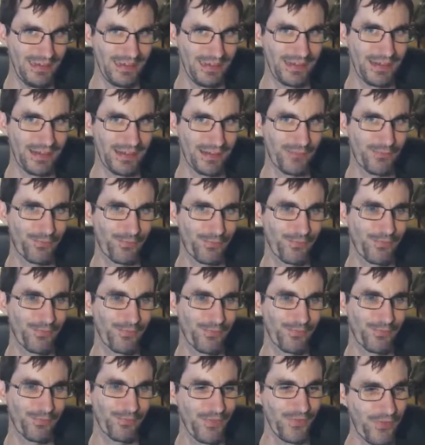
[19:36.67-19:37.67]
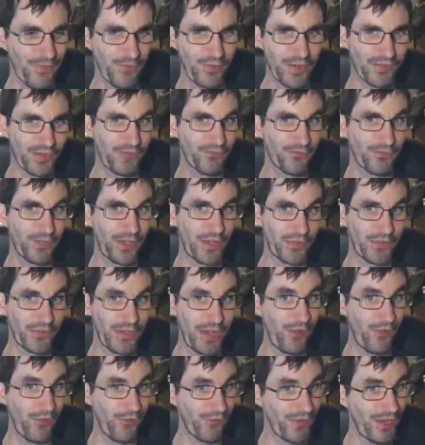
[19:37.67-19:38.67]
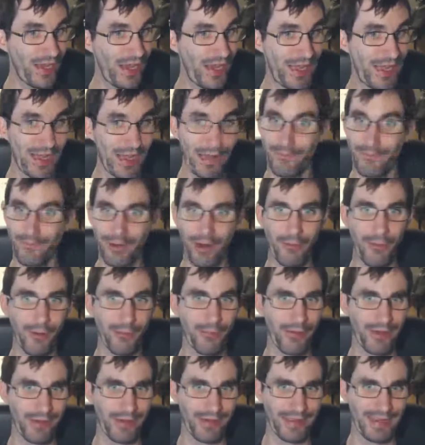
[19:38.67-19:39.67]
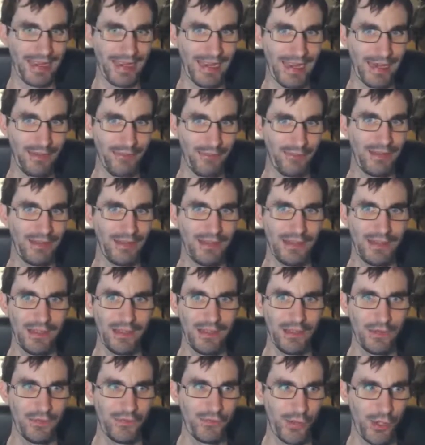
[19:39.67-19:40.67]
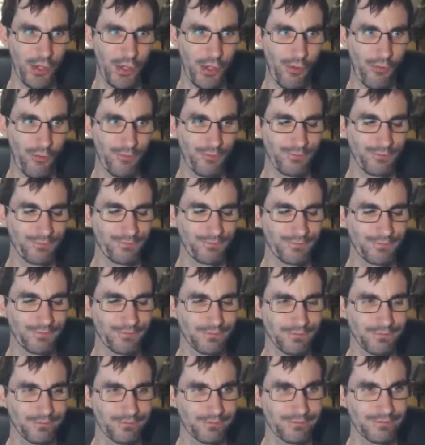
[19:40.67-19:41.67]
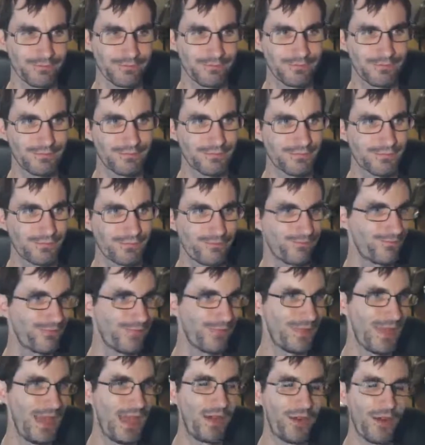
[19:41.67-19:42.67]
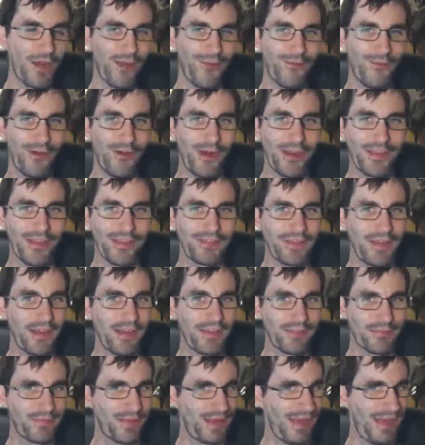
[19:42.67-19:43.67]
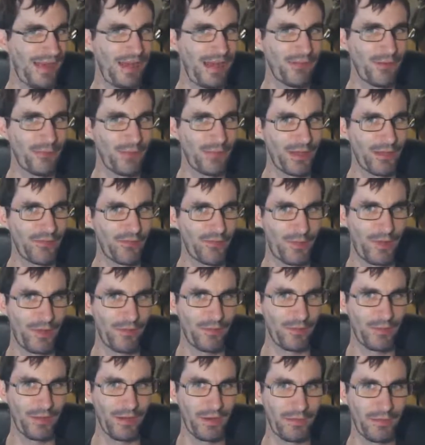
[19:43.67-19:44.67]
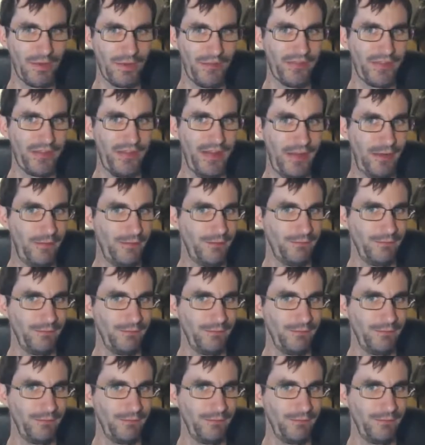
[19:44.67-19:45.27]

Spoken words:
And if those things get fleshed out, yeah, I would probably play the game. So I don't know. One of these days, I haven't played for probably about a month now.